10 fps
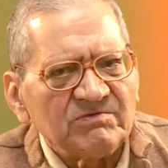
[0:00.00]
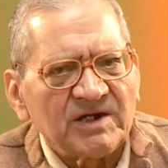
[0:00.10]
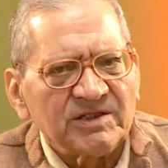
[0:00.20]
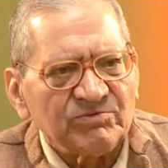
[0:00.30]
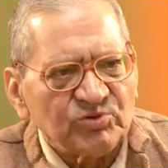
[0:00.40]

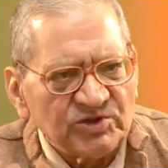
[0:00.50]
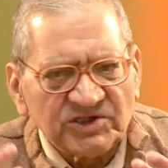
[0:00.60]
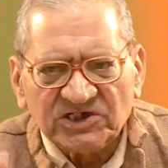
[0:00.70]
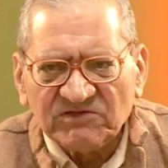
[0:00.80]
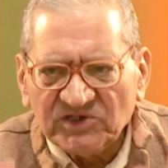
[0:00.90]
But the
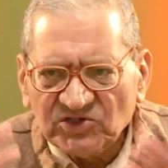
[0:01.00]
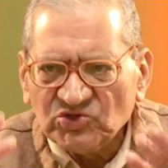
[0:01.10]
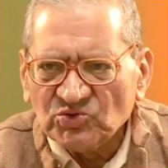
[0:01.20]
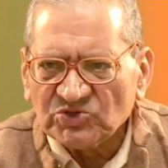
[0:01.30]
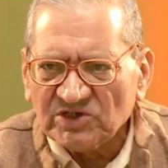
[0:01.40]
Buddhi-Jivi-s
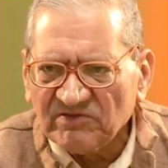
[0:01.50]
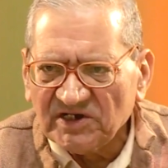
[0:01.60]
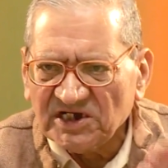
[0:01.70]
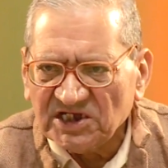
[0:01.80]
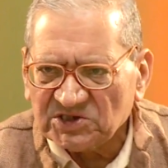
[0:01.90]
use the
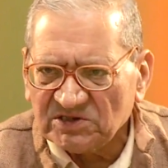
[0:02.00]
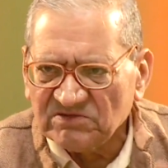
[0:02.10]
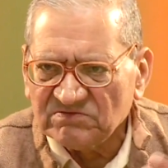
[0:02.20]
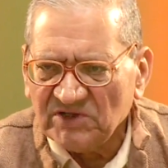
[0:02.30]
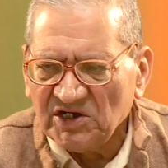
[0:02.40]
word
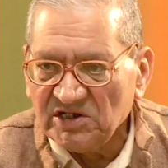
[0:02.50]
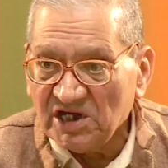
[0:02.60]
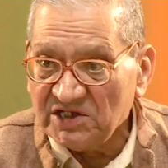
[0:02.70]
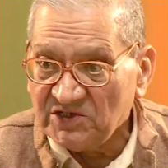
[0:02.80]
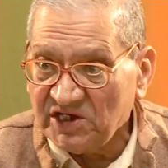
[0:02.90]
nation.
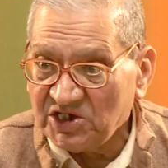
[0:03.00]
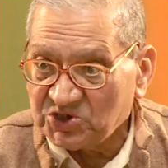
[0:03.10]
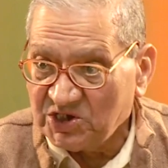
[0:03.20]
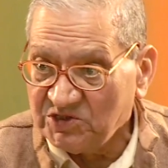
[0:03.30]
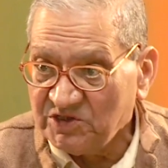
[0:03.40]
India is a
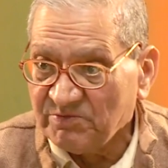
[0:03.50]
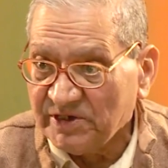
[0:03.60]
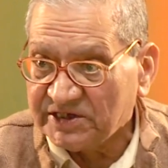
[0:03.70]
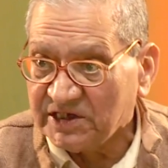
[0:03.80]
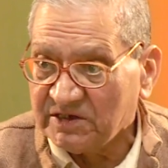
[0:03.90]
nation in the
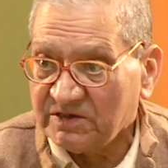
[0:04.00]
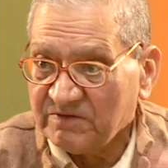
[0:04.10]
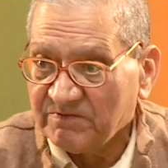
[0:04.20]
making.